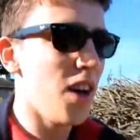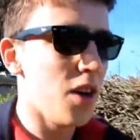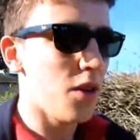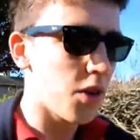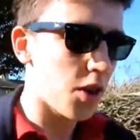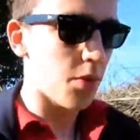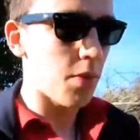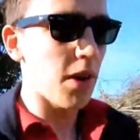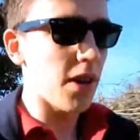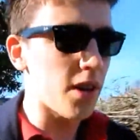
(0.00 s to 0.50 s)

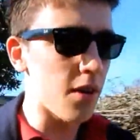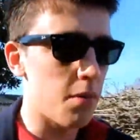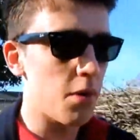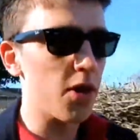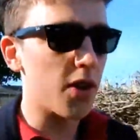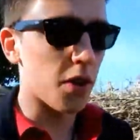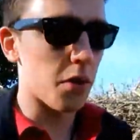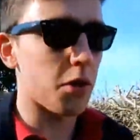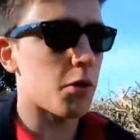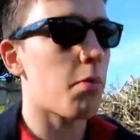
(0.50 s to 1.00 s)
which means the
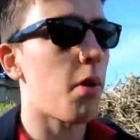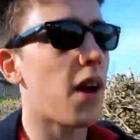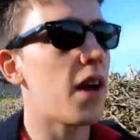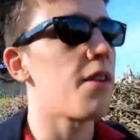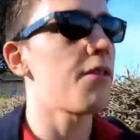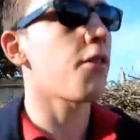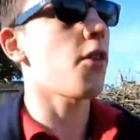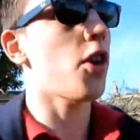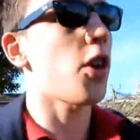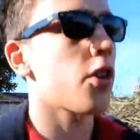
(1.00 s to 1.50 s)
music was
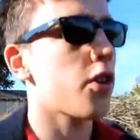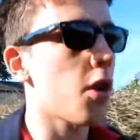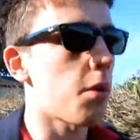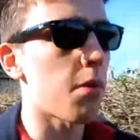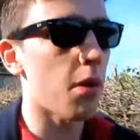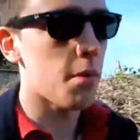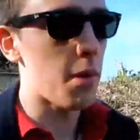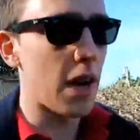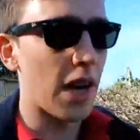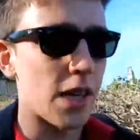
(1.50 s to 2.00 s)
playing for a good couple
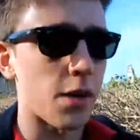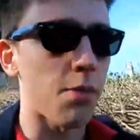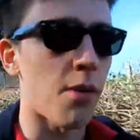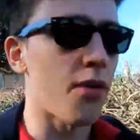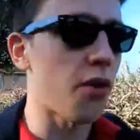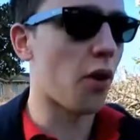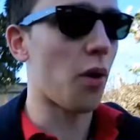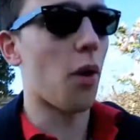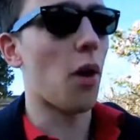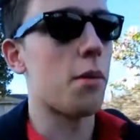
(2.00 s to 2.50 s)
of minutes
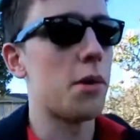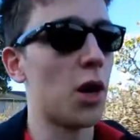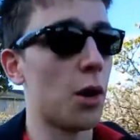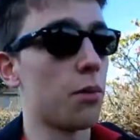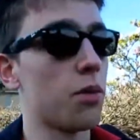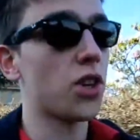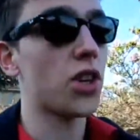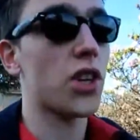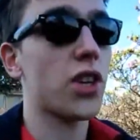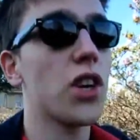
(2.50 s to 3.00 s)
before it woke me up,
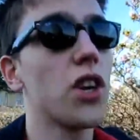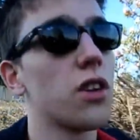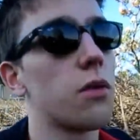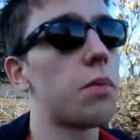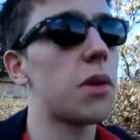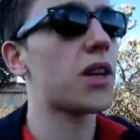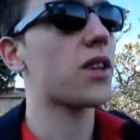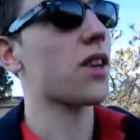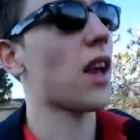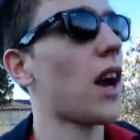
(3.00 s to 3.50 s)
which is good
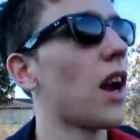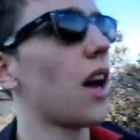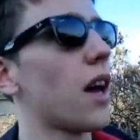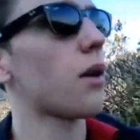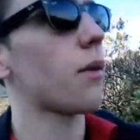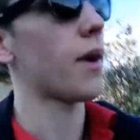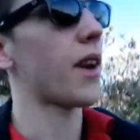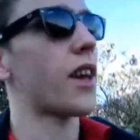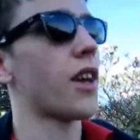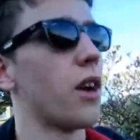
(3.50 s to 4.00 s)
because I like
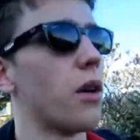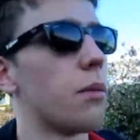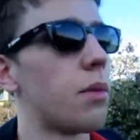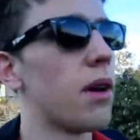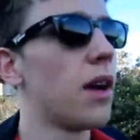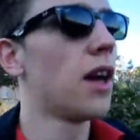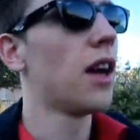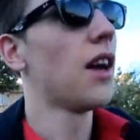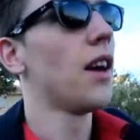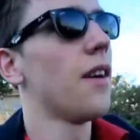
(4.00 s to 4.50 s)
waking
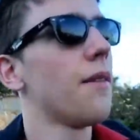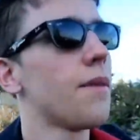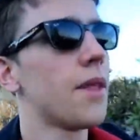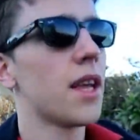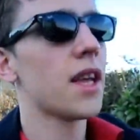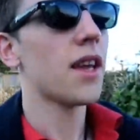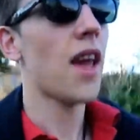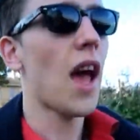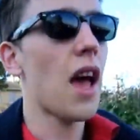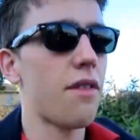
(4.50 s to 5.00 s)

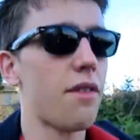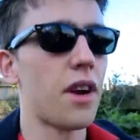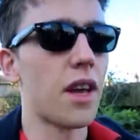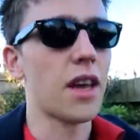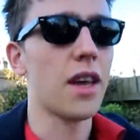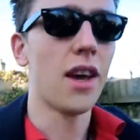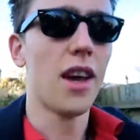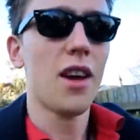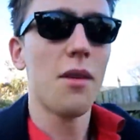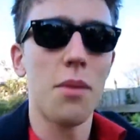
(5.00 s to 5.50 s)
up carefully,
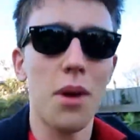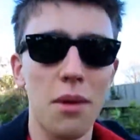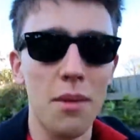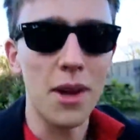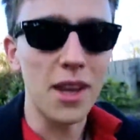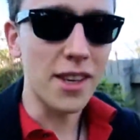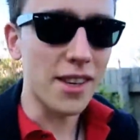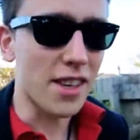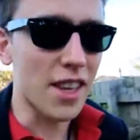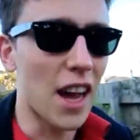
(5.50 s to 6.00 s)
but it
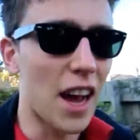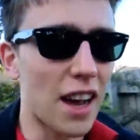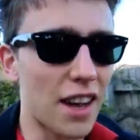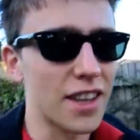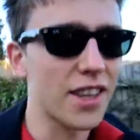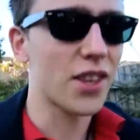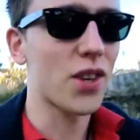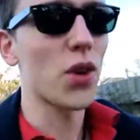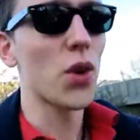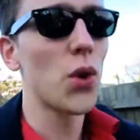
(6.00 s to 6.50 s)
means that
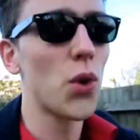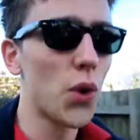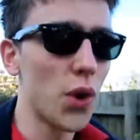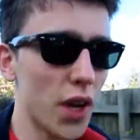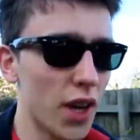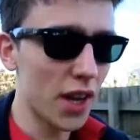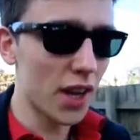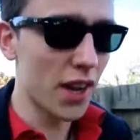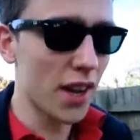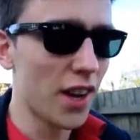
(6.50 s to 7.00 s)
soon
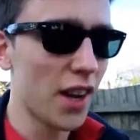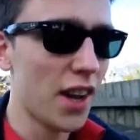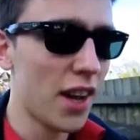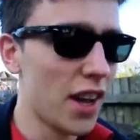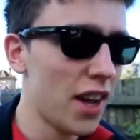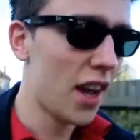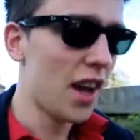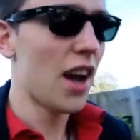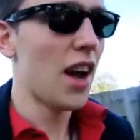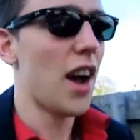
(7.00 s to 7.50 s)

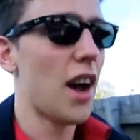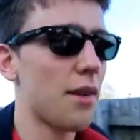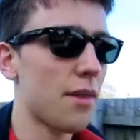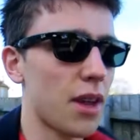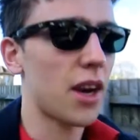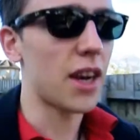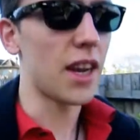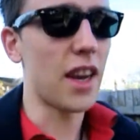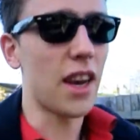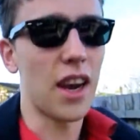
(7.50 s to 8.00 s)
I'm
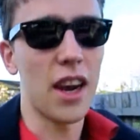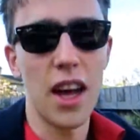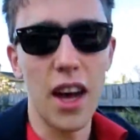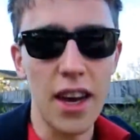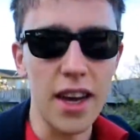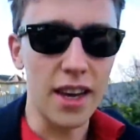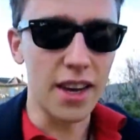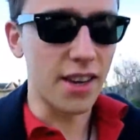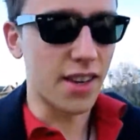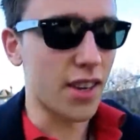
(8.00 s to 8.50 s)
going to need a
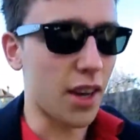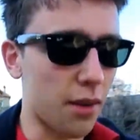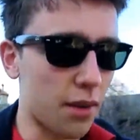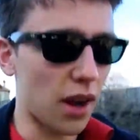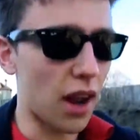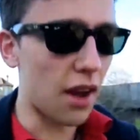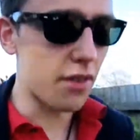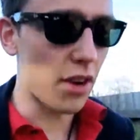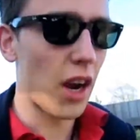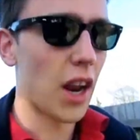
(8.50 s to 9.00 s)
lion. So I'm going to
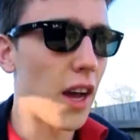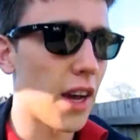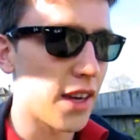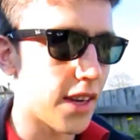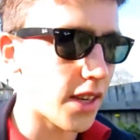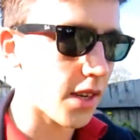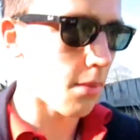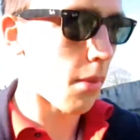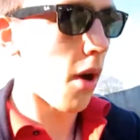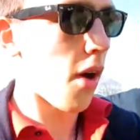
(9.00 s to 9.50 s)
have a lion
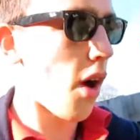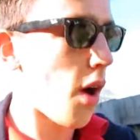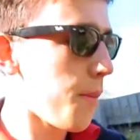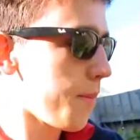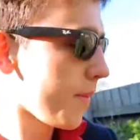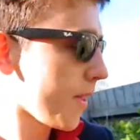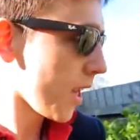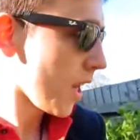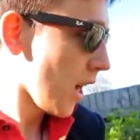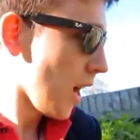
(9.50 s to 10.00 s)
tomorrow
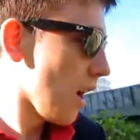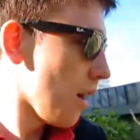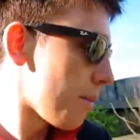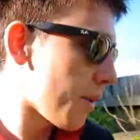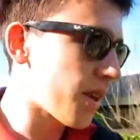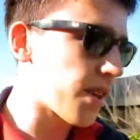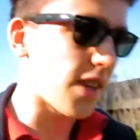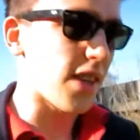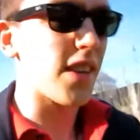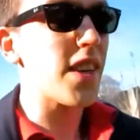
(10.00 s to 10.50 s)

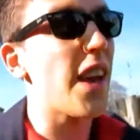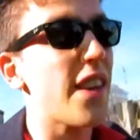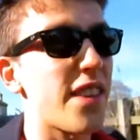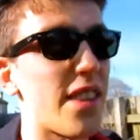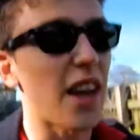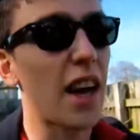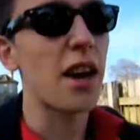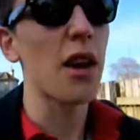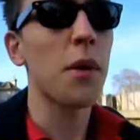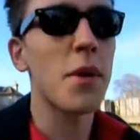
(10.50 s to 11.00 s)
because it's
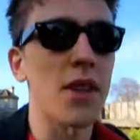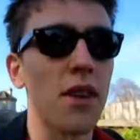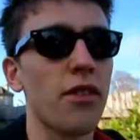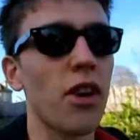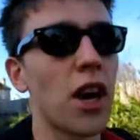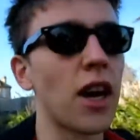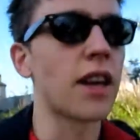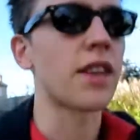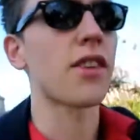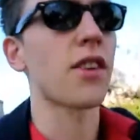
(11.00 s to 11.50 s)
Saturday, and I always have
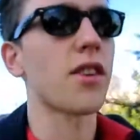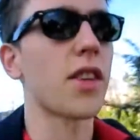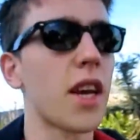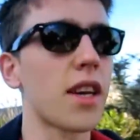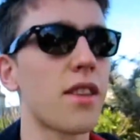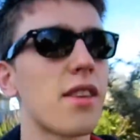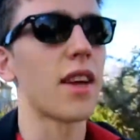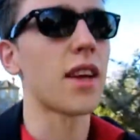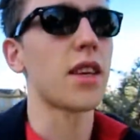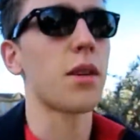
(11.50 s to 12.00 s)
lions on
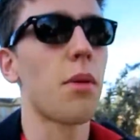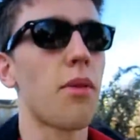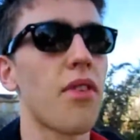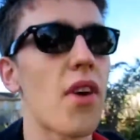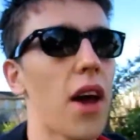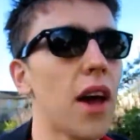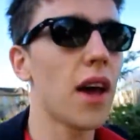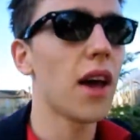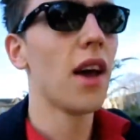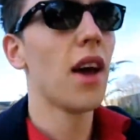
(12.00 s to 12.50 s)
Saturday, to be
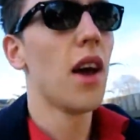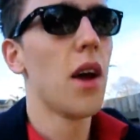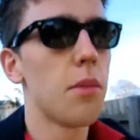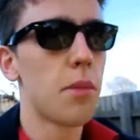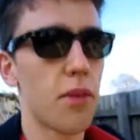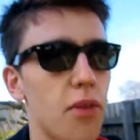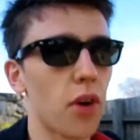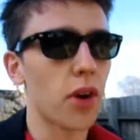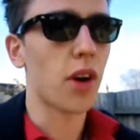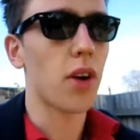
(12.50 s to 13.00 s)
fair,
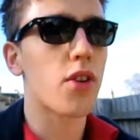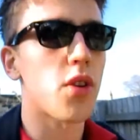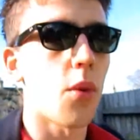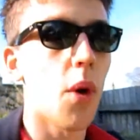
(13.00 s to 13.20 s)
before I go to